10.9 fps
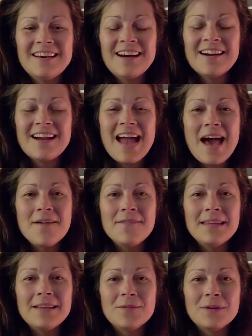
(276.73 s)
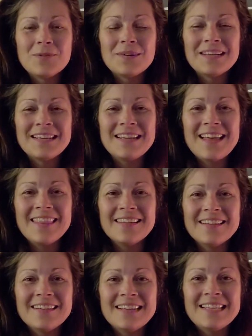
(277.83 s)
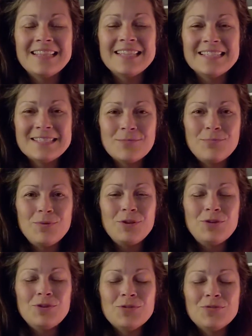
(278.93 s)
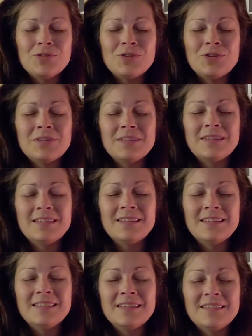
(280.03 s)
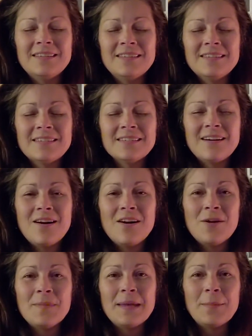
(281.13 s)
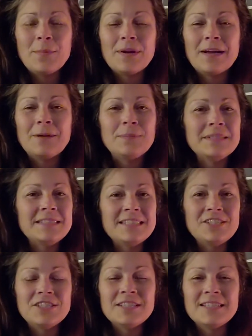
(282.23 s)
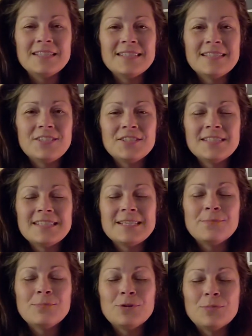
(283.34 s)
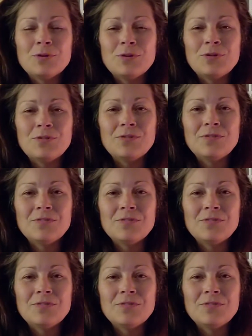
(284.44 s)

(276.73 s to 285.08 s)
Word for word: are having with one another in this beautiful, calming prayer position. It's such a simple move.